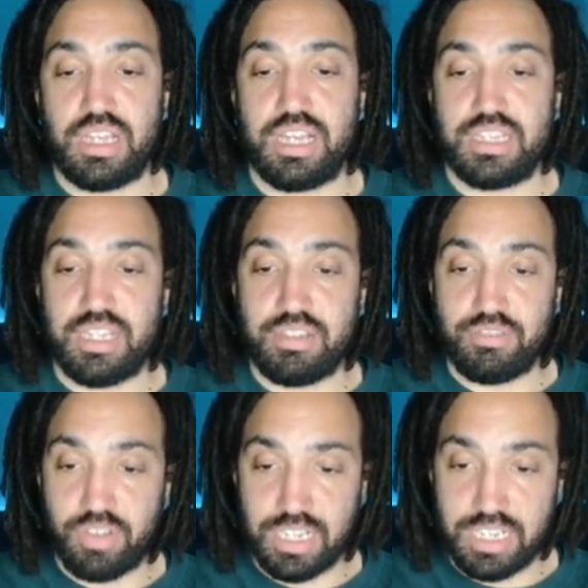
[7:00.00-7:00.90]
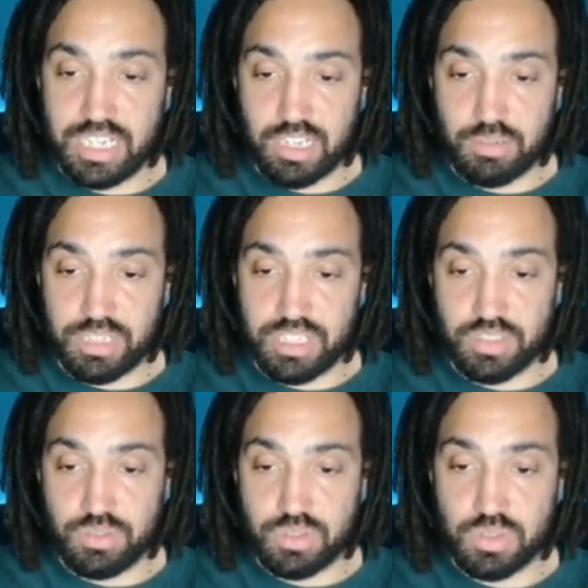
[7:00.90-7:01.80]
And then finally, I will need to
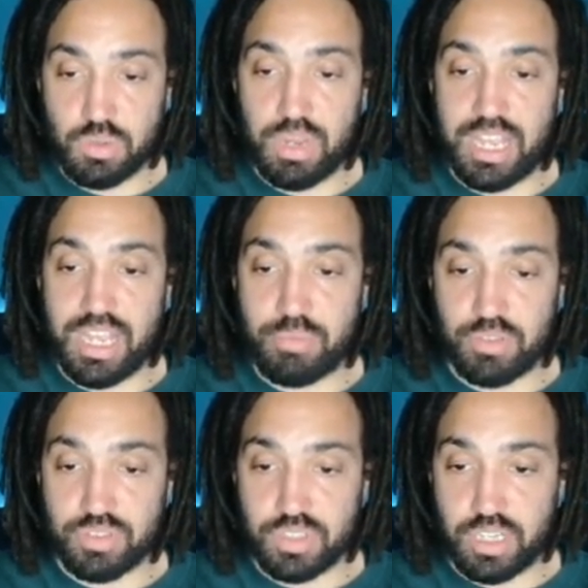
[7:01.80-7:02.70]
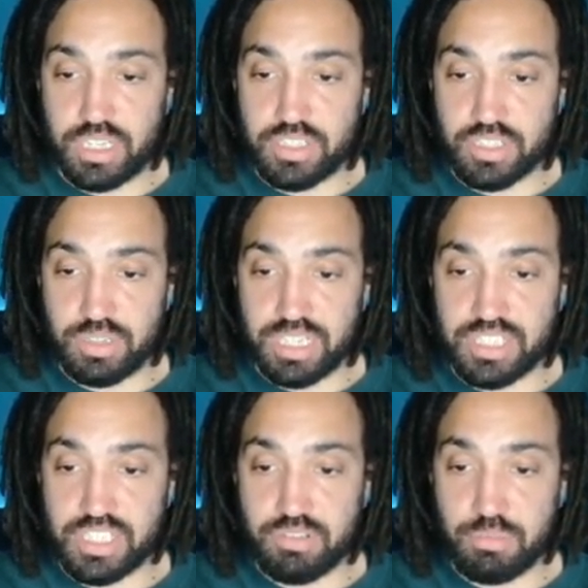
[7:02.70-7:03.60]
square both sides, so I get
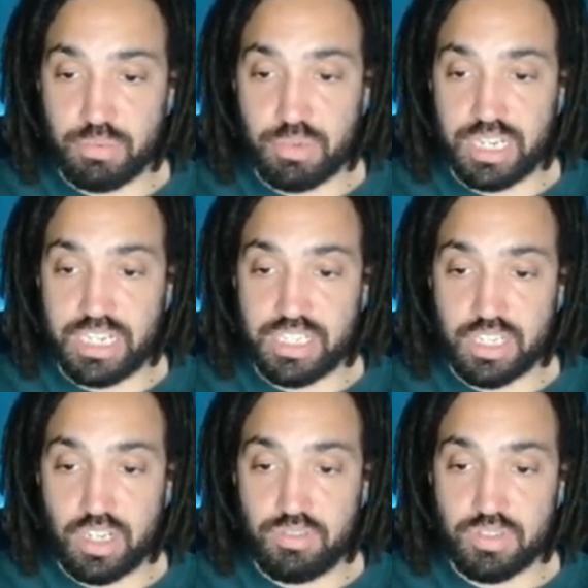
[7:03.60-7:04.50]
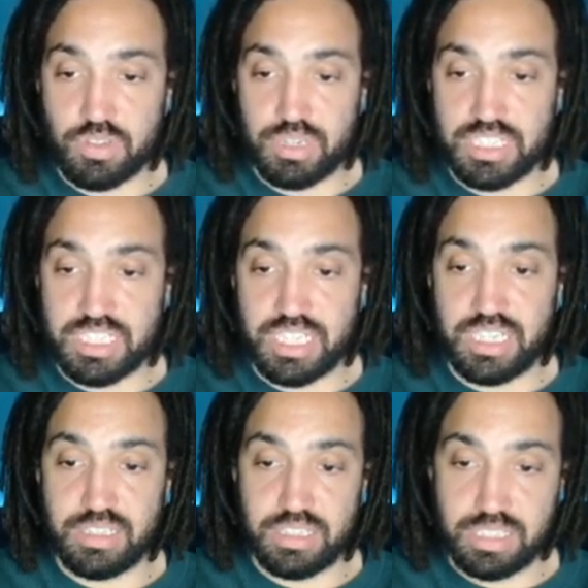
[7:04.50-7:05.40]
0.8 over 20
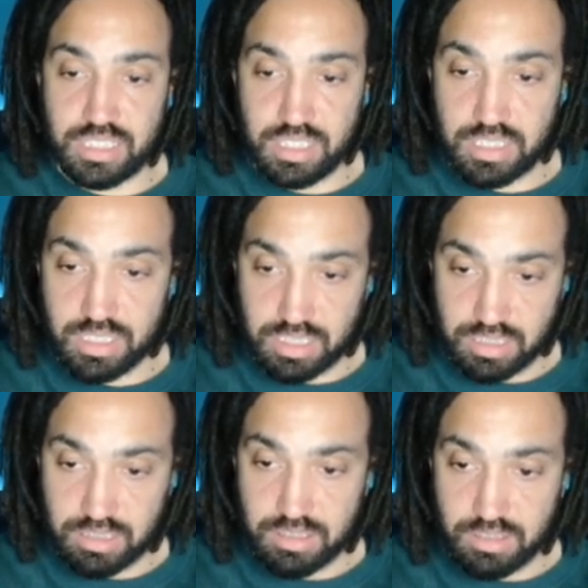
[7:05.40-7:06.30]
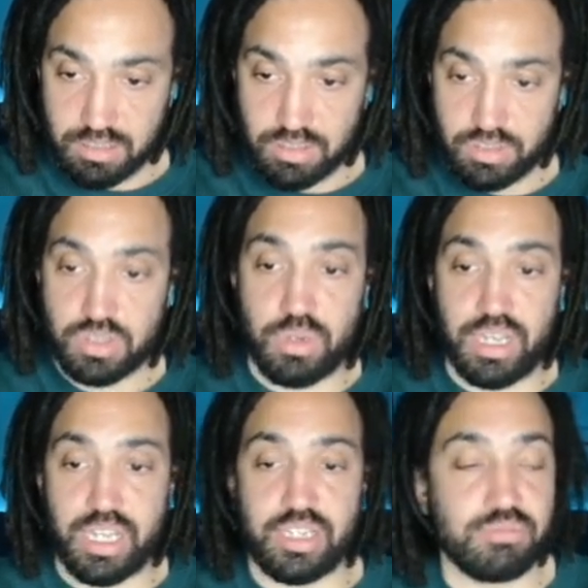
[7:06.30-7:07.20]

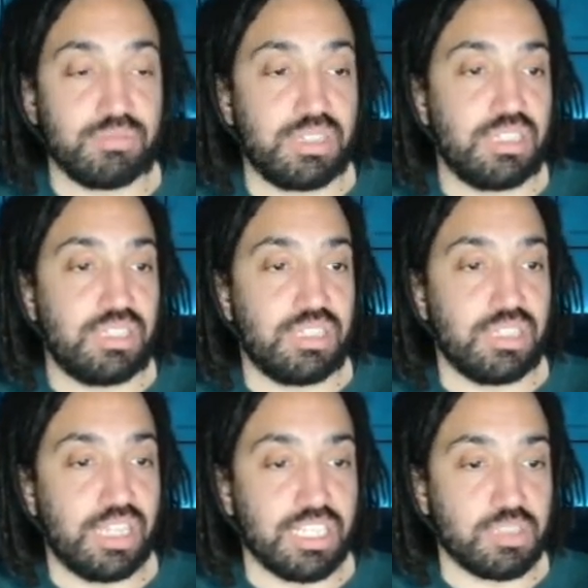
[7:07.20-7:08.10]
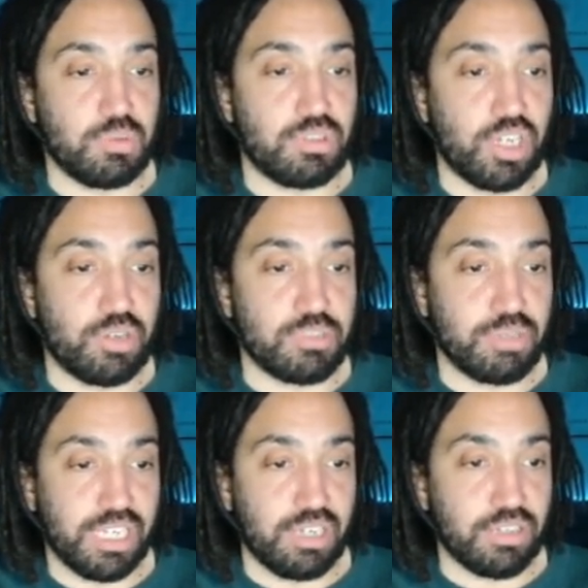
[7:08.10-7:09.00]
squared. And that's what will go into my
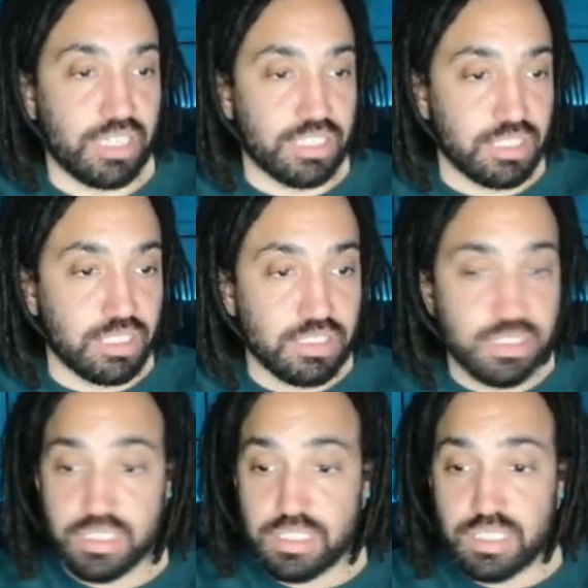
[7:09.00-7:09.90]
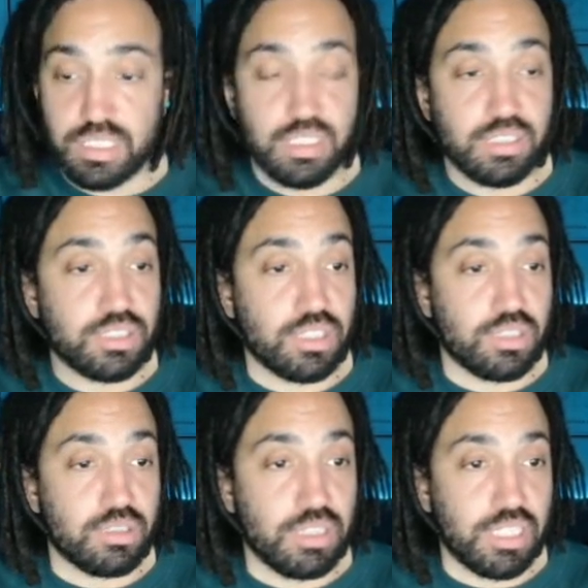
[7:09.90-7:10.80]
calculator.
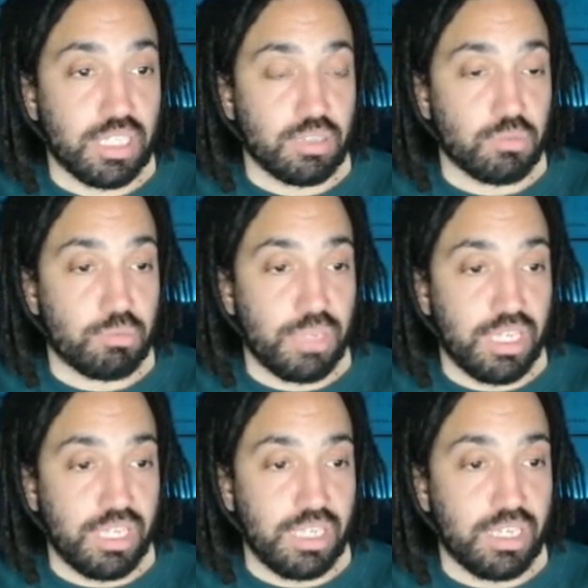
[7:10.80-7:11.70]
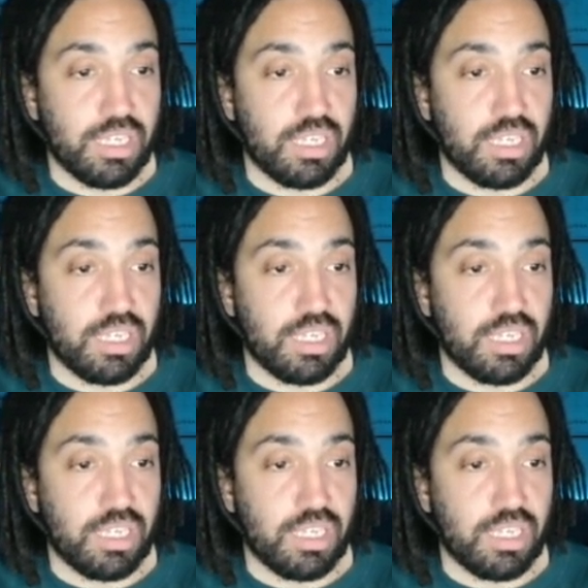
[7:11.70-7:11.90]
So that will be,